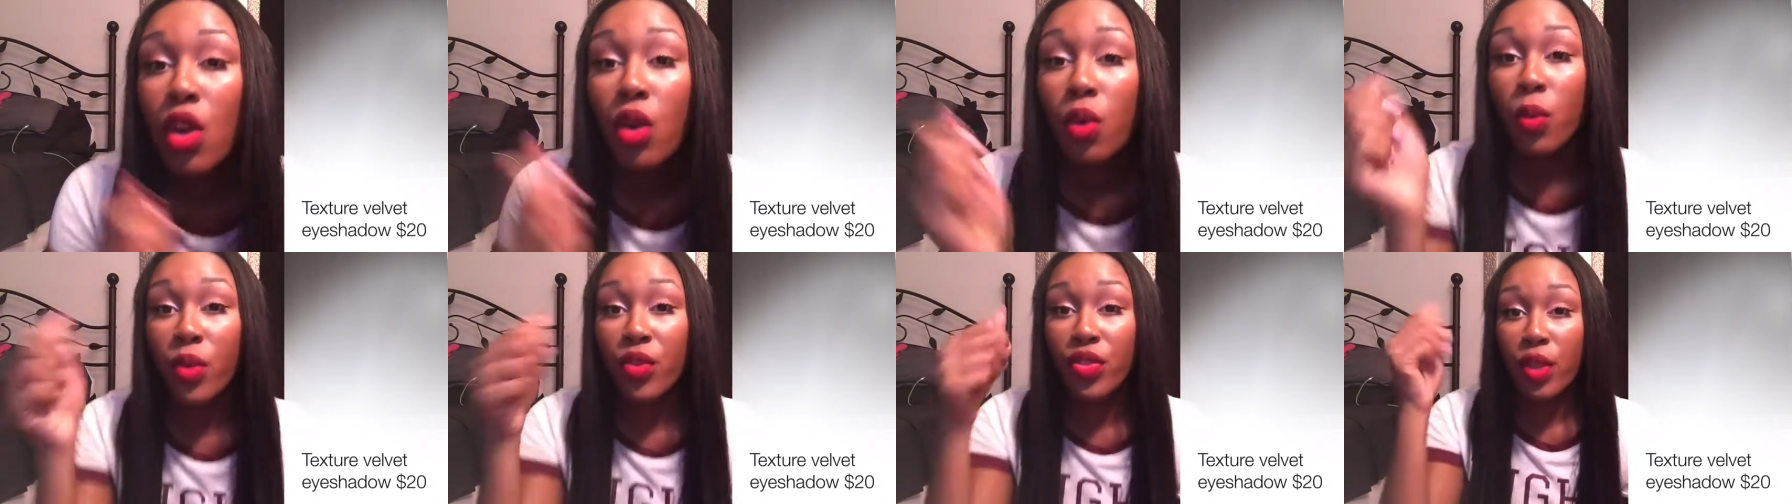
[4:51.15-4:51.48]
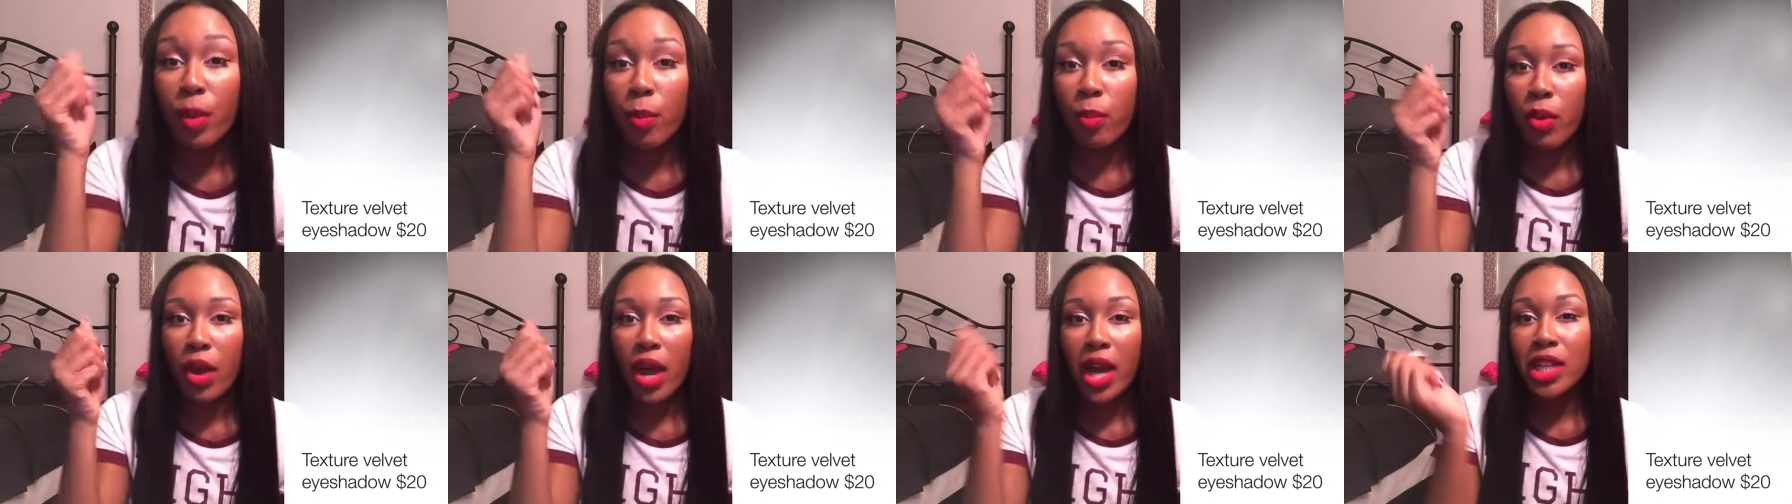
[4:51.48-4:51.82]
with
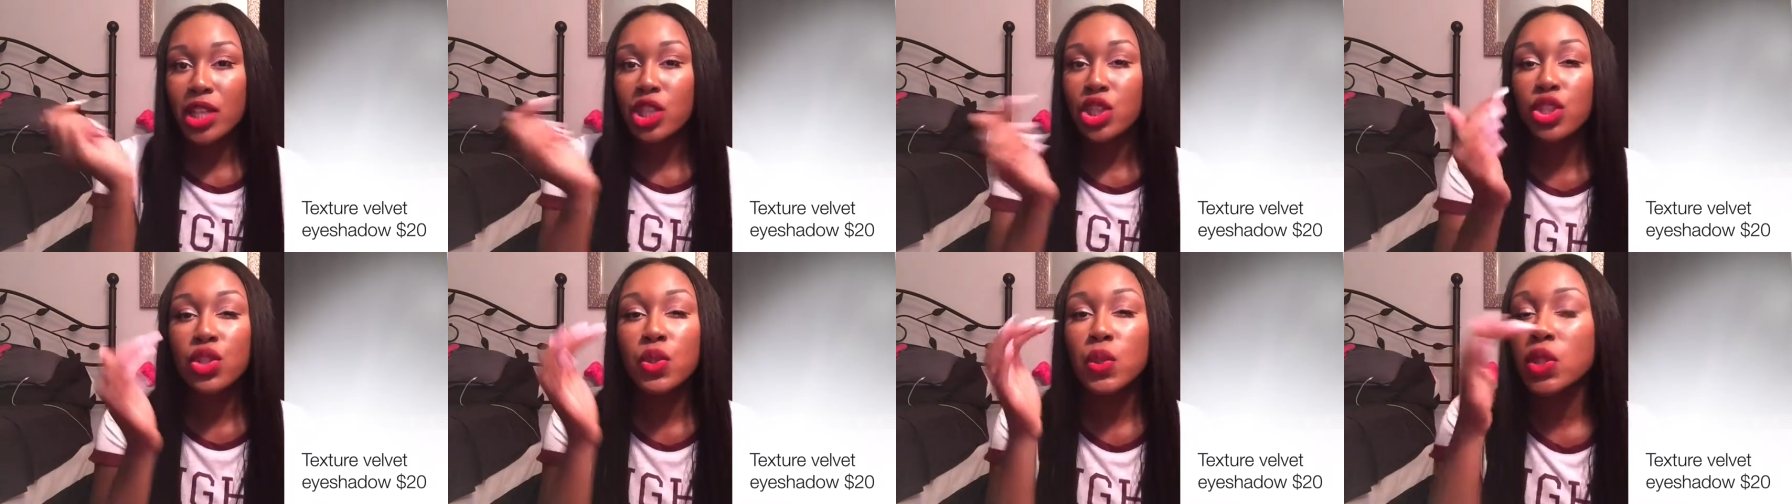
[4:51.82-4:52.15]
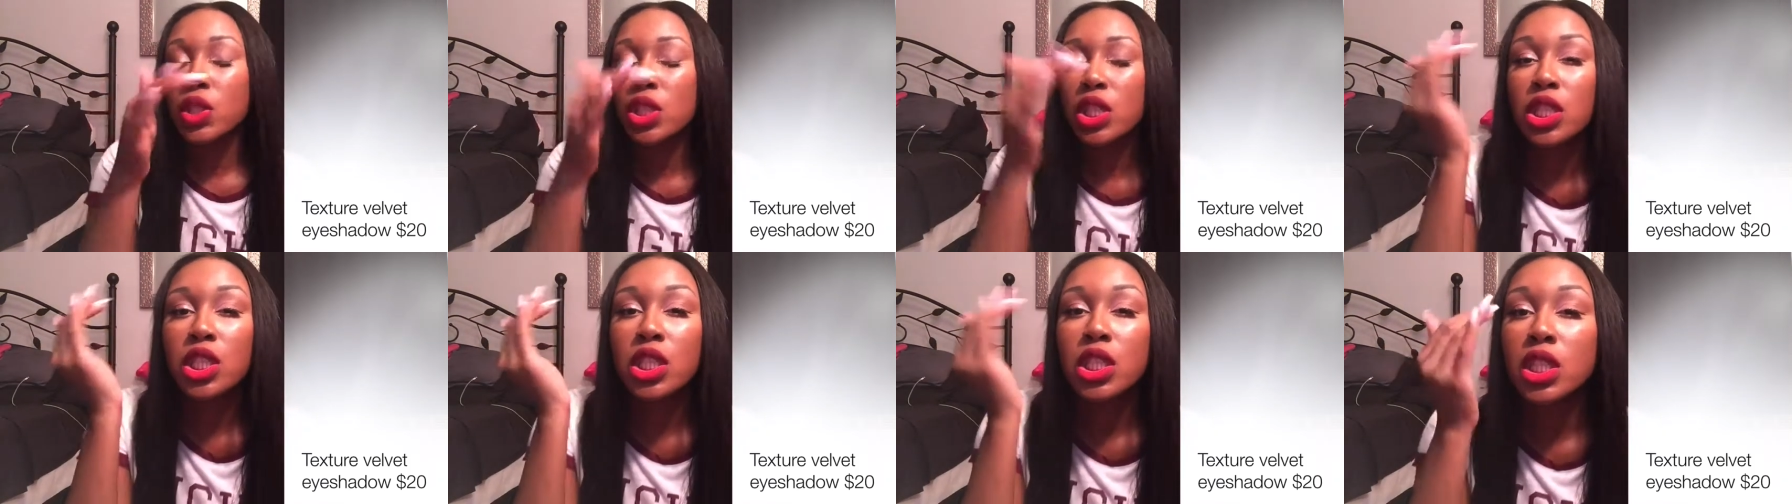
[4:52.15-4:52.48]
the brush you
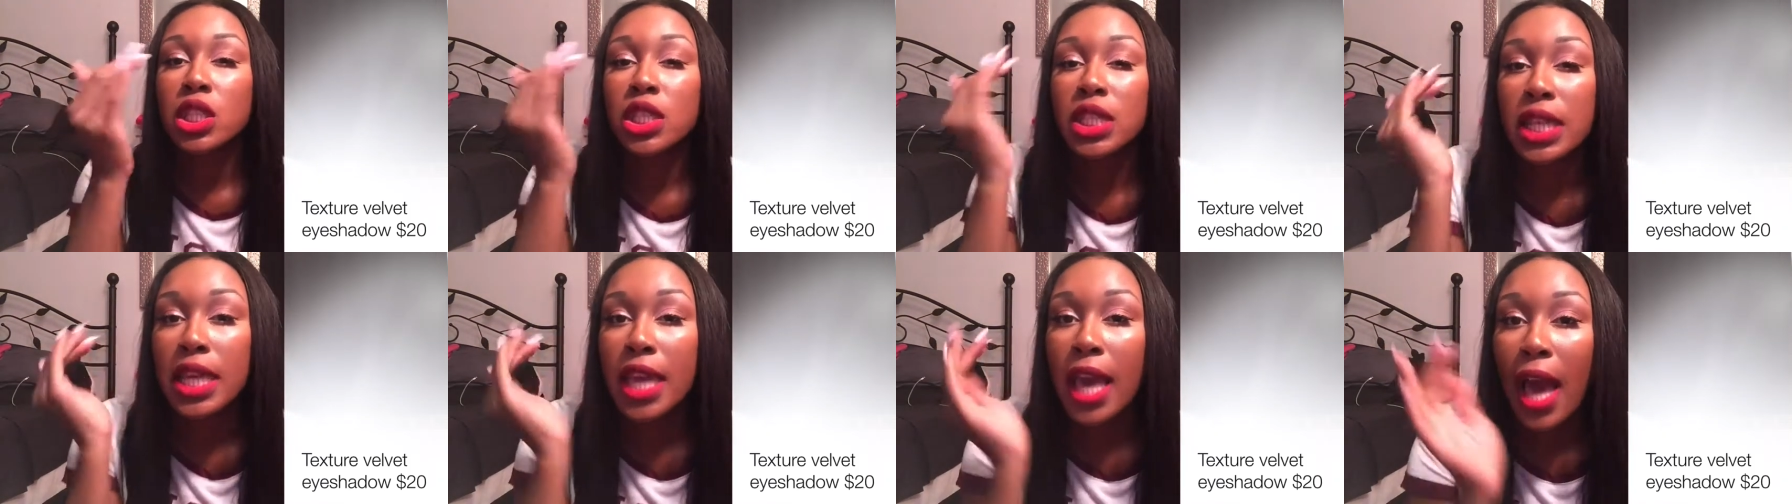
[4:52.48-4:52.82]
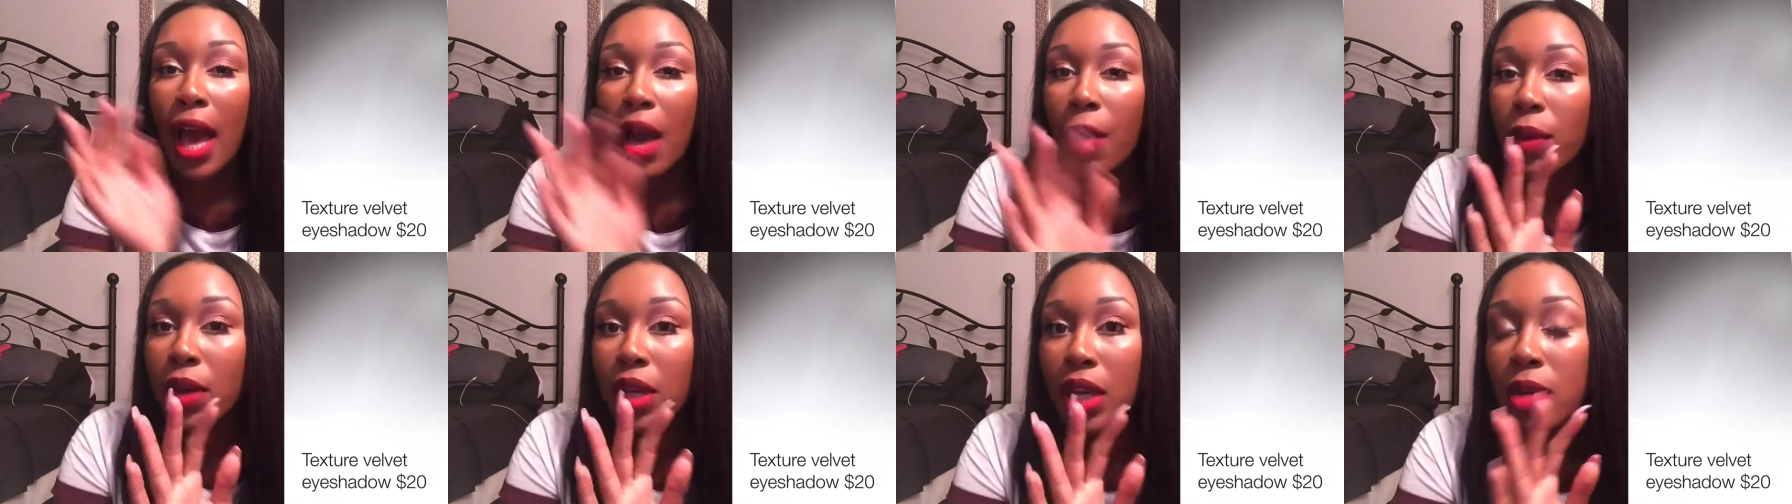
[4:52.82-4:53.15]
just see
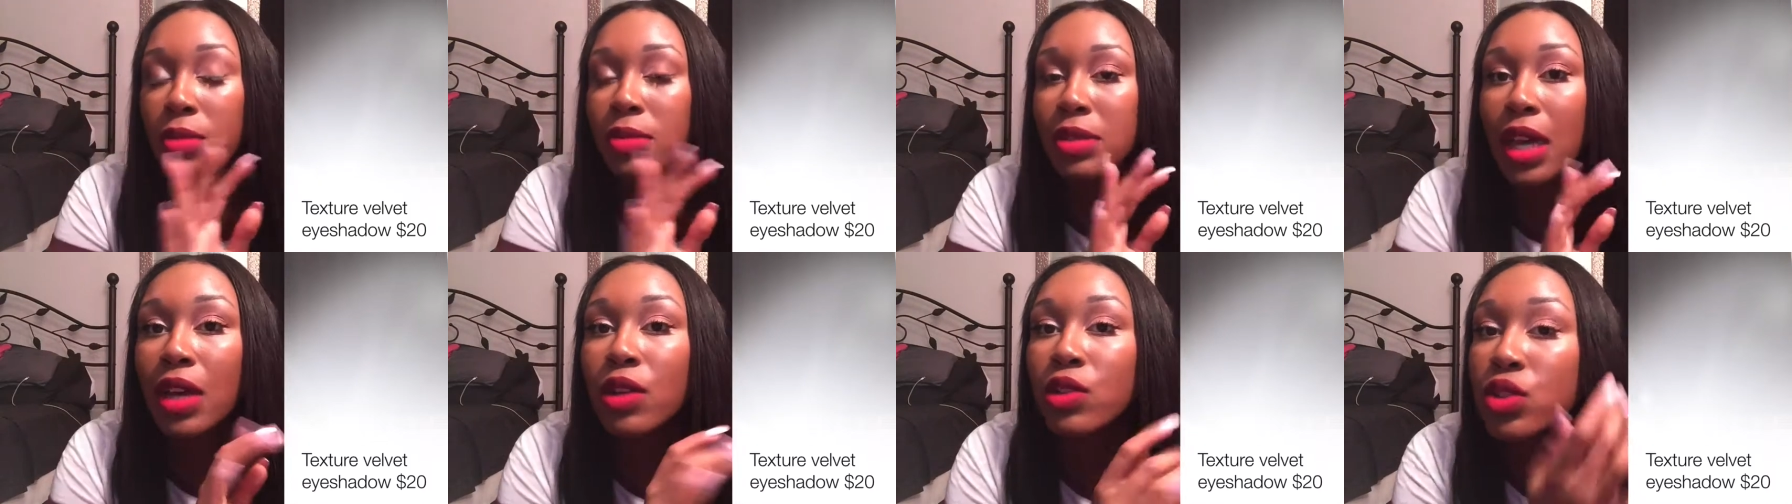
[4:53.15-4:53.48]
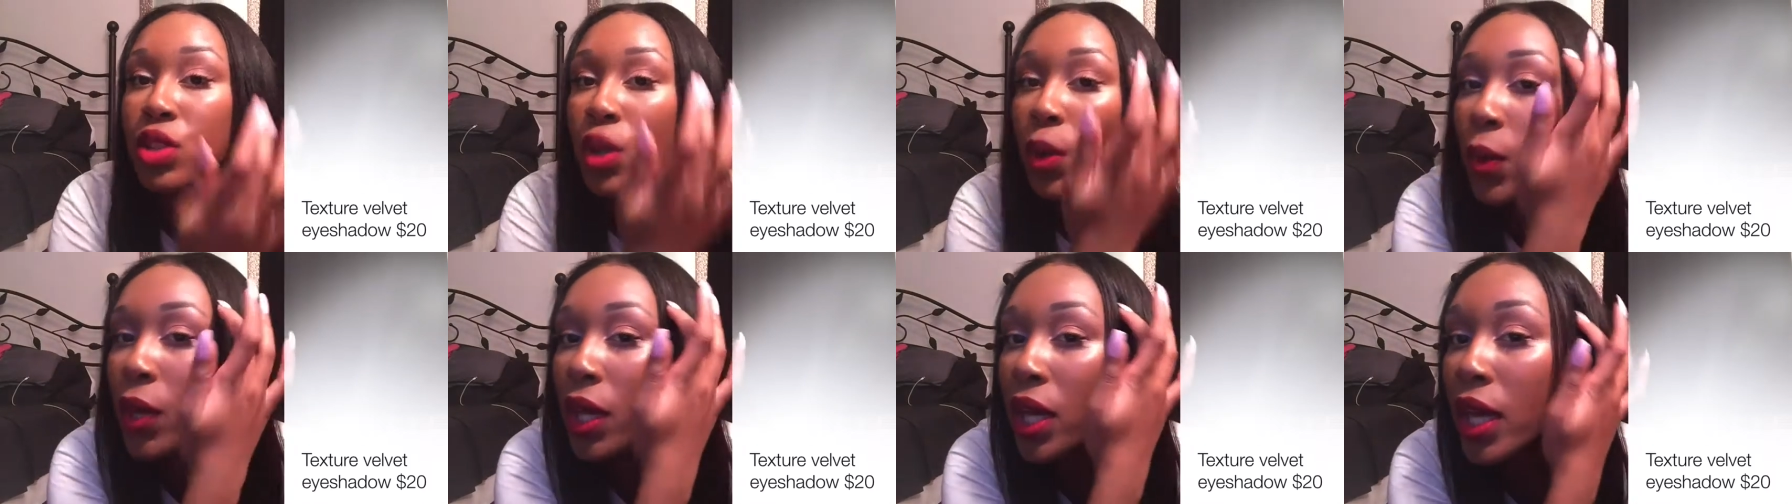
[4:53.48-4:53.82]
how it comes out
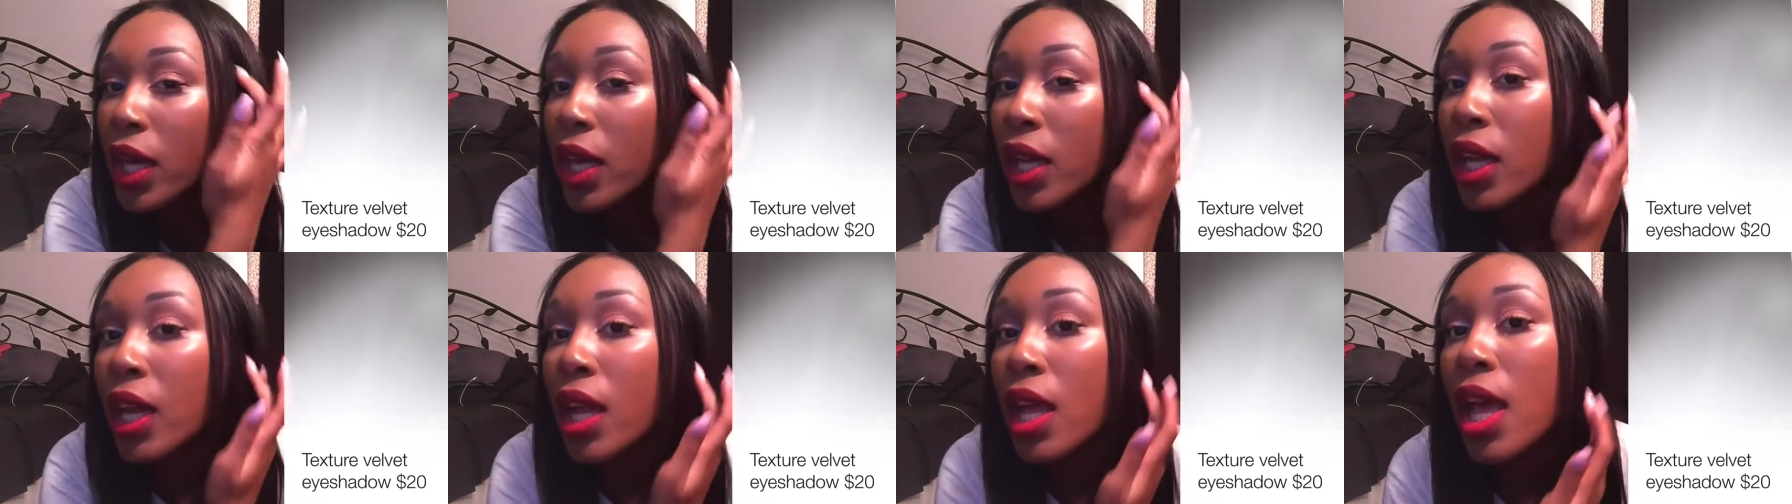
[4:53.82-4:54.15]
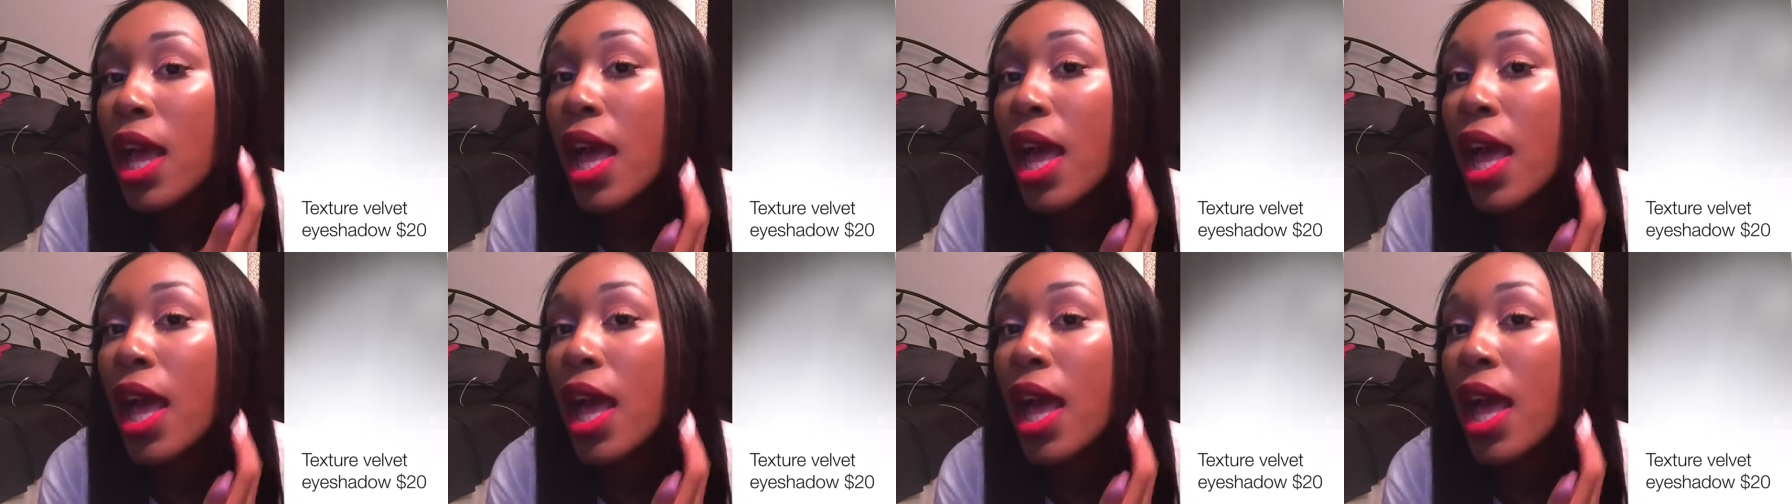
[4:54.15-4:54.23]
so good